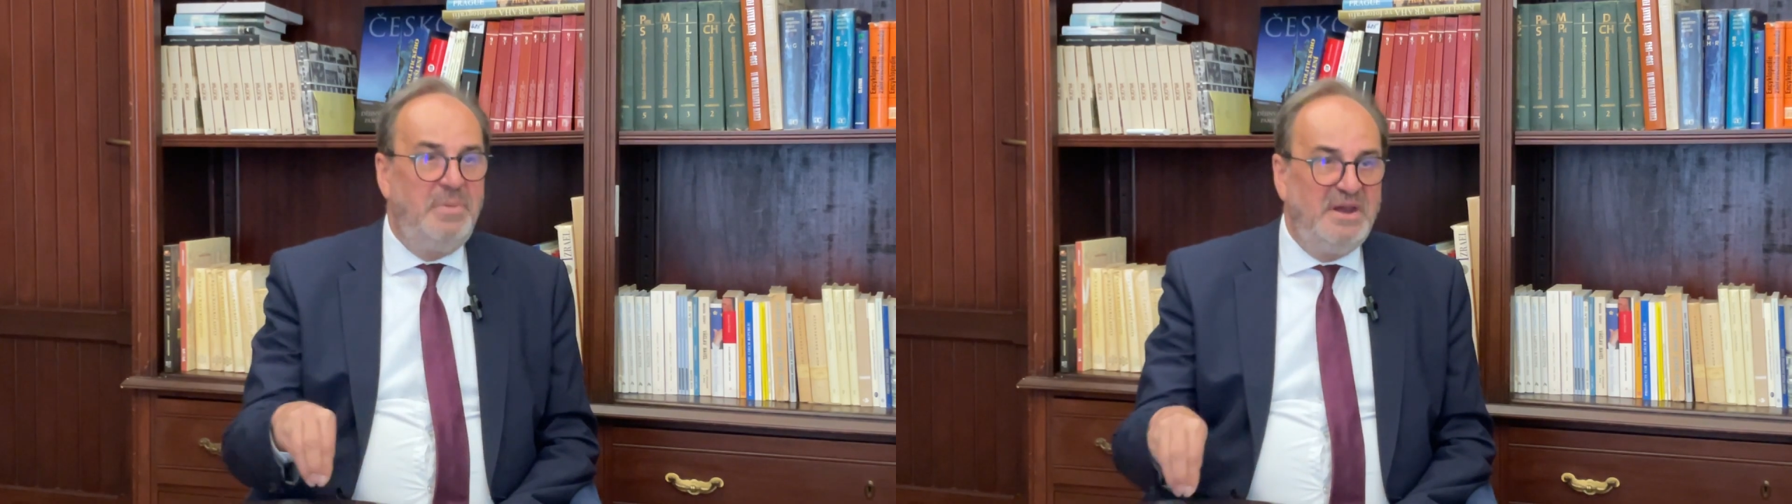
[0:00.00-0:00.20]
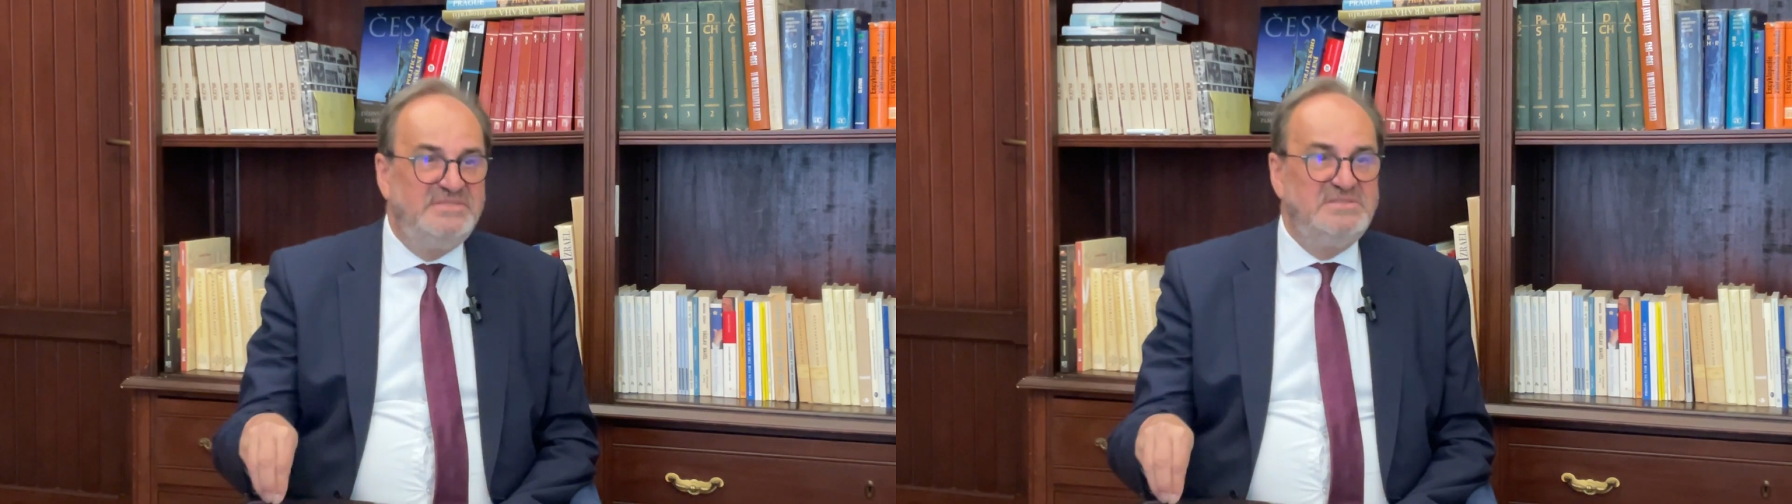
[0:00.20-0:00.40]

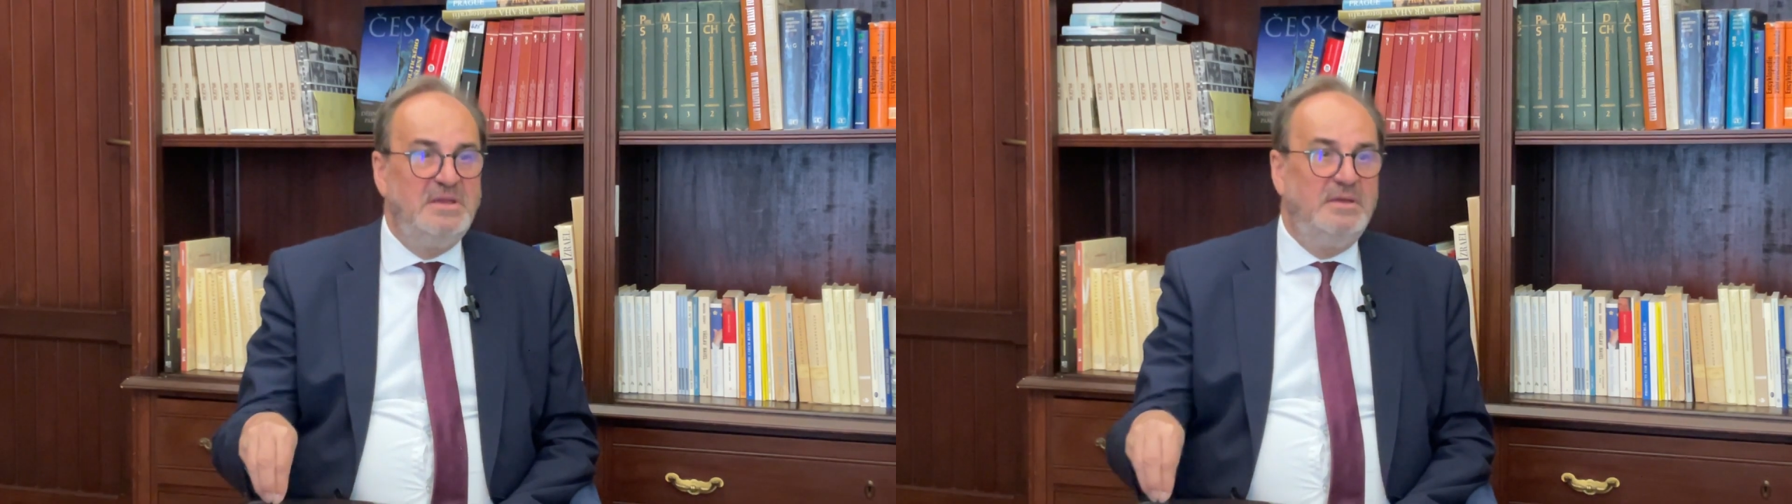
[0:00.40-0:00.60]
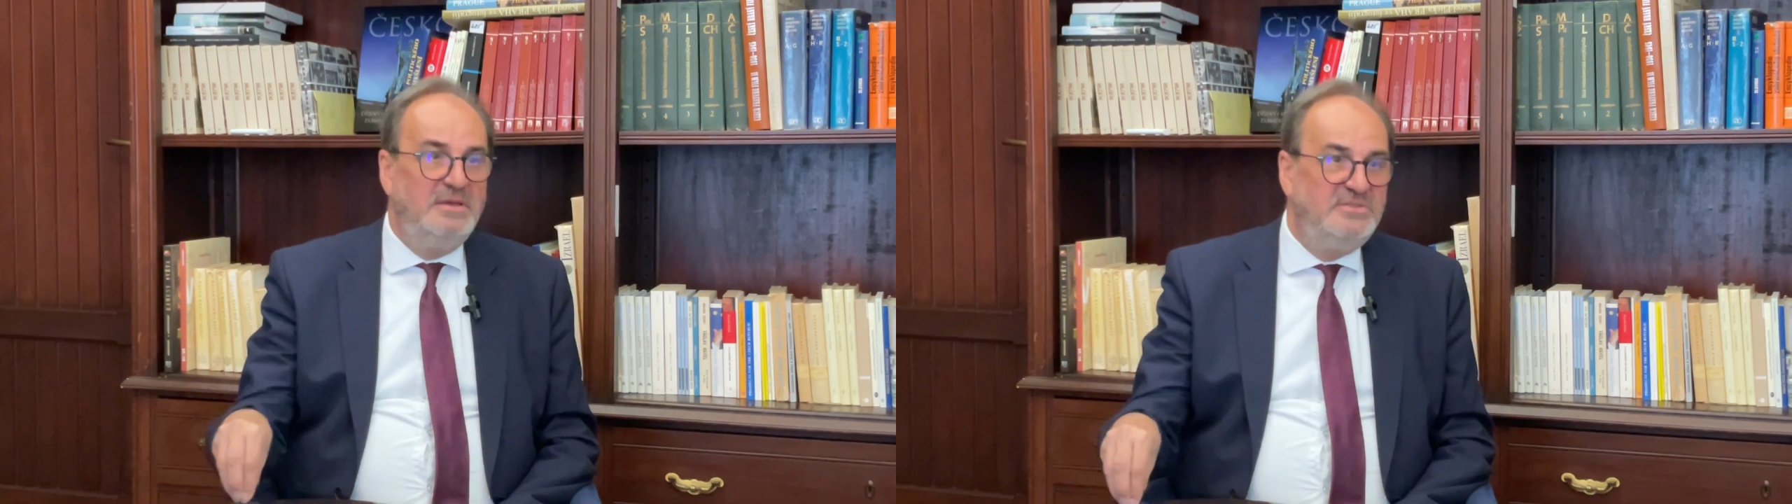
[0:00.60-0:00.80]

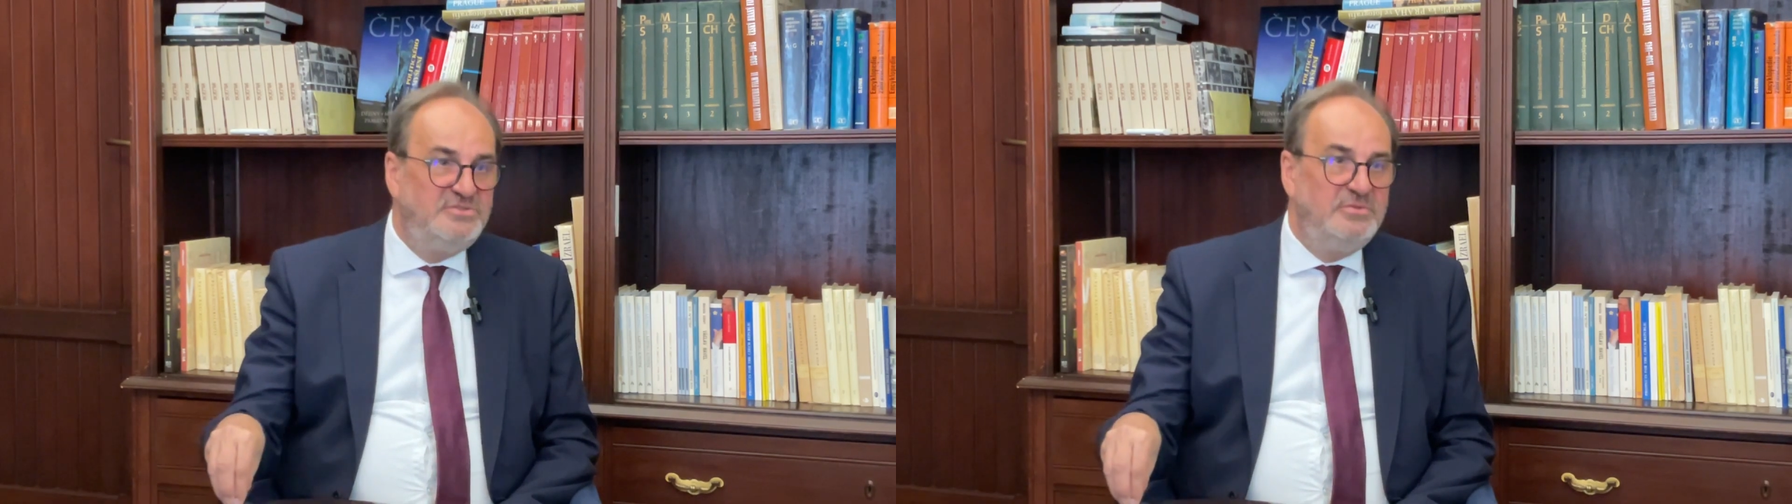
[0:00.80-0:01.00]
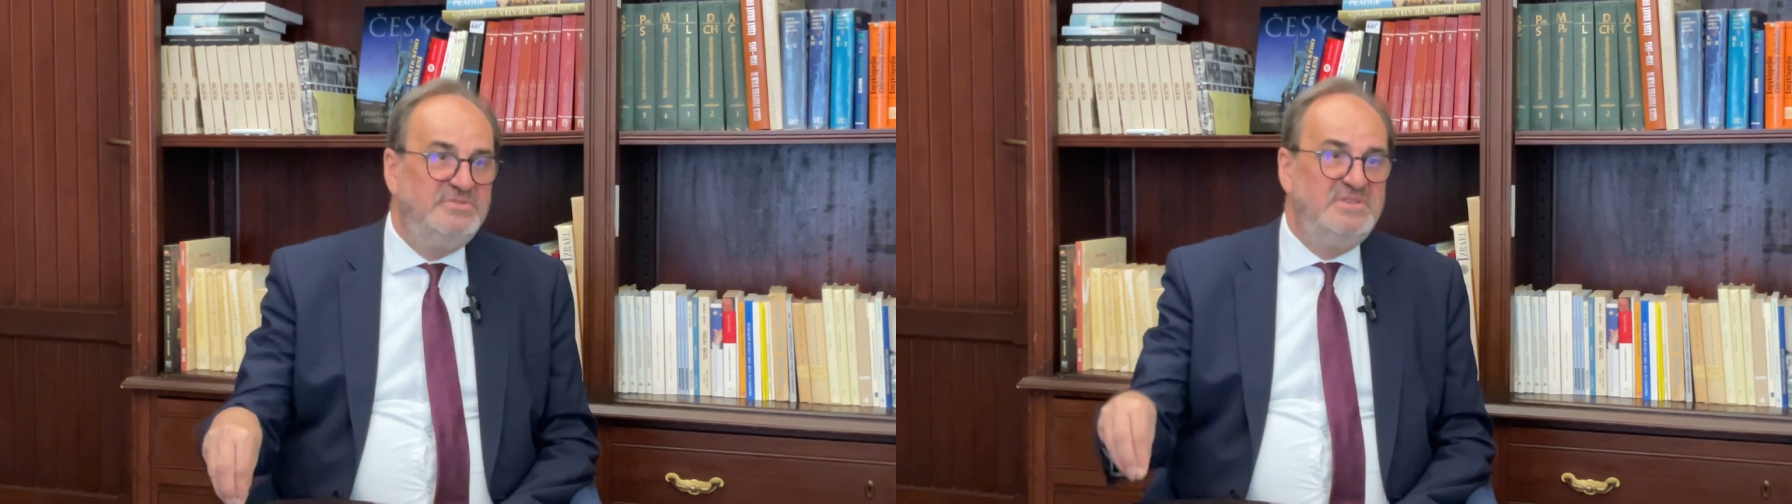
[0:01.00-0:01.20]
pressing
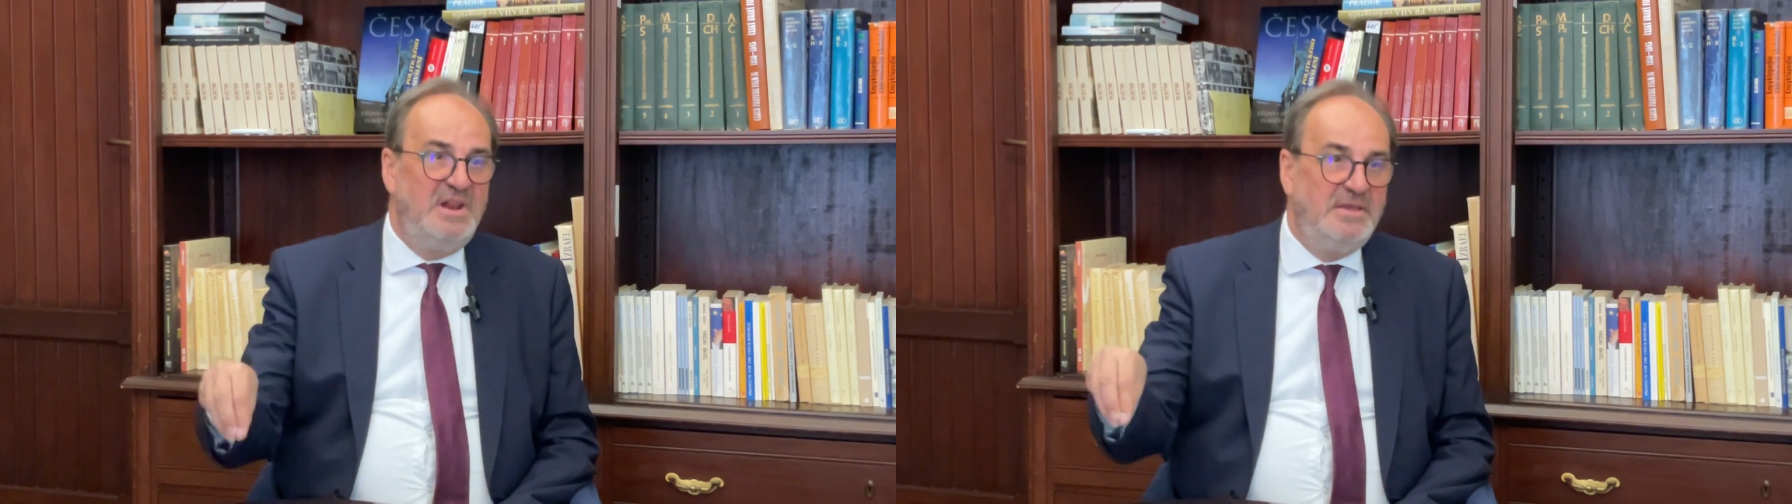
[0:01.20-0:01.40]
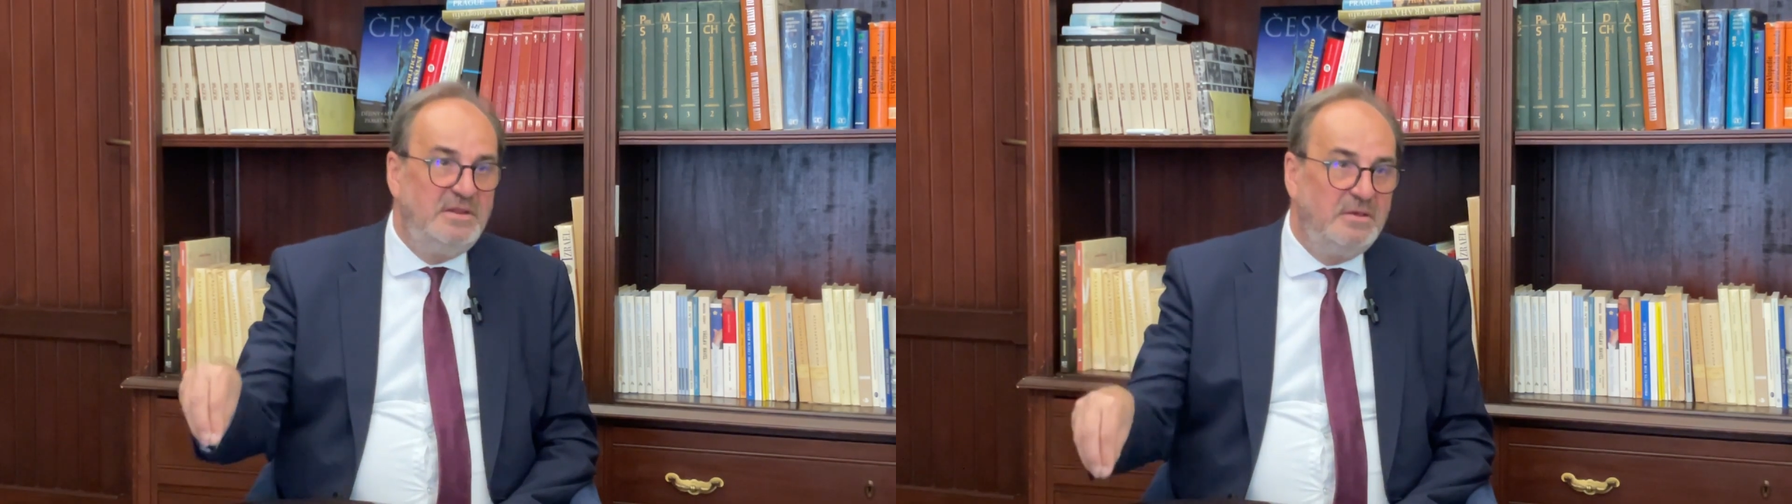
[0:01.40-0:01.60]
issues
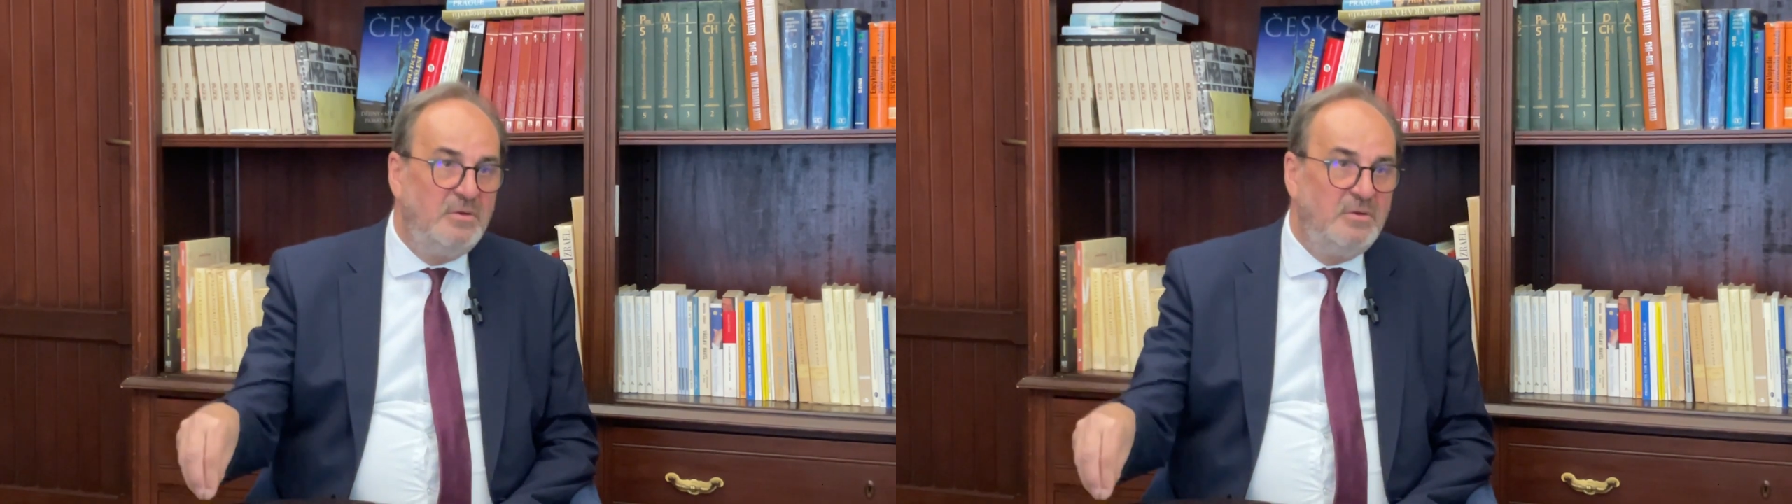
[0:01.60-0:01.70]
like the